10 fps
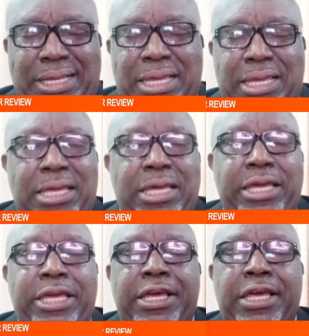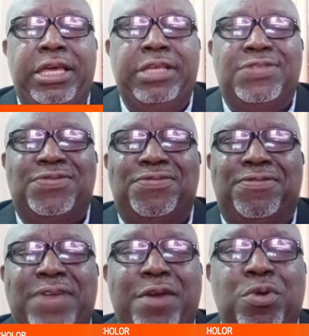he is
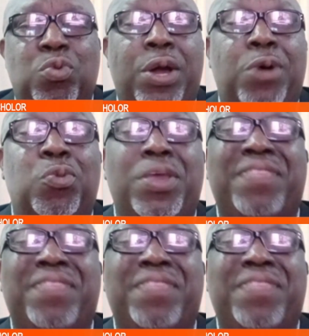very well